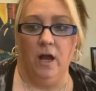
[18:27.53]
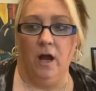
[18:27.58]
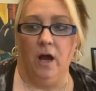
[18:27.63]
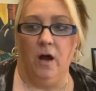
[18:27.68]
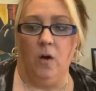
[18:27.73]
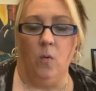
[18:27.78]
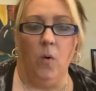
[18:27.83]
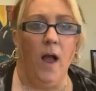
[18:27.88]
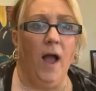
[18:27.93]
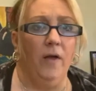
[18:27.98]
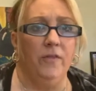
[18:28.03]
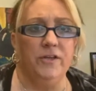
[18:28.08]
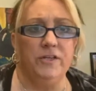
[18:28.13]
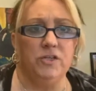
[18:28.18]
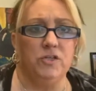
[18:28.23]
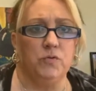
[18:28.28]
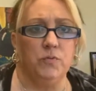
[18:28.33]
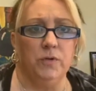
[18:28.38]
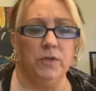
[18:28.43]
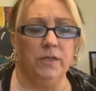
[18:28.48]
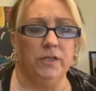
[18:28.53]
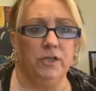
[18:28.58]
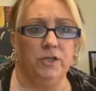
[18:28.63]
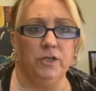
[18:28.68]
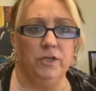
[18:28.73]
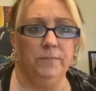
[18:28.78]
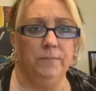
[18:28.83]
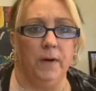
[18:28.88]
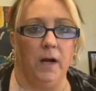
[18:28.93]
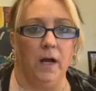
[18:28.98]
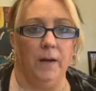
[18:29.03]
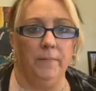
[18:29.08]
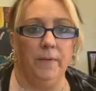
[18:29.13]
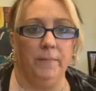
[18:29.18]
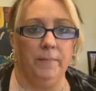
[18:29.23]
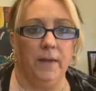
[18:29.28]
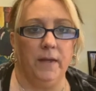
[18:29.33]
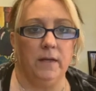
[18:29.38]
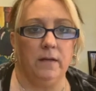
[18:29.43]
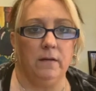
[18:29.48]
wow, this is really good, Mom. I'm
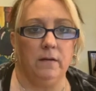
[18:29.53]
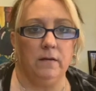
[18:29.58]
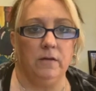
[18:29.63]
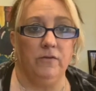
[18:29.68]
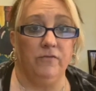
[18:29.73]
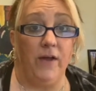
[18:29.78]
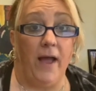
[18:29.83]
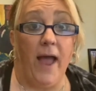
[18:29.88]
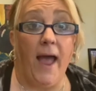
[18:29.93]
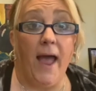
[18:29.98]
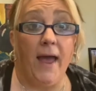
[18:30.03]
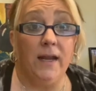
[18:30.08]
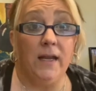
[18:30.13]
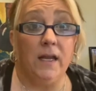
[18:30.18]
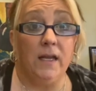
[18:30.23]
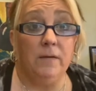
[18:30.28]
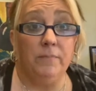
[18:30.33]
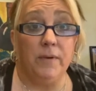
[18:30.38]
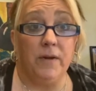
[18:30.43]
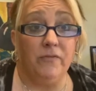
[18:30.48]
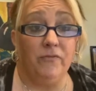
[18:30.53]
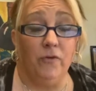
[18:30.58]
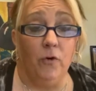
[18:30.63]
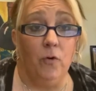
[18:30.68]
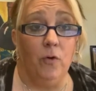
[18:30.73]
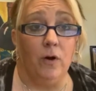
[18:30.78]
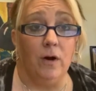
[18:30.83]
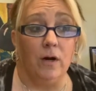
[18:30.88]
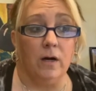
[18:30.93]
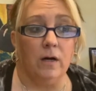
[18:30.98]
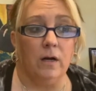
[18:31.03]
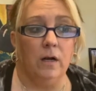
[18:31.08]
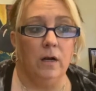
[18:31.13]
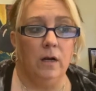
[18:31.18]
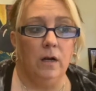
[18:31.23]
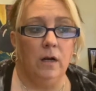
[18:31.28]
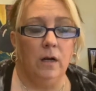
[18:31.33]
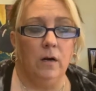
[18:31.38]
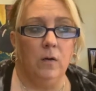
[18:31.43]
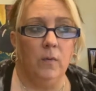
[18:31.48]
like, you've had it before.
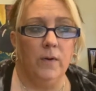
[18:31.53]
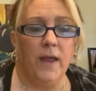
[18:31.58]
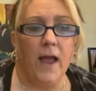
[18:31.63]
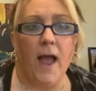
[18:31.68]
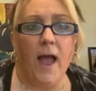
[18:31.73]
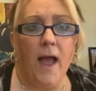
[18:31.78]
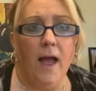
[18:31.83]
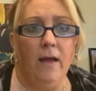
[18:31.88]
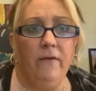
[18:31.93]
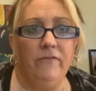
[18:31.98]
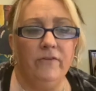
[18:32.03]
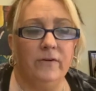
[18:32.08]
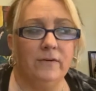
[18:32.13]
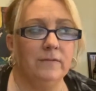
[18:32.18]
We have?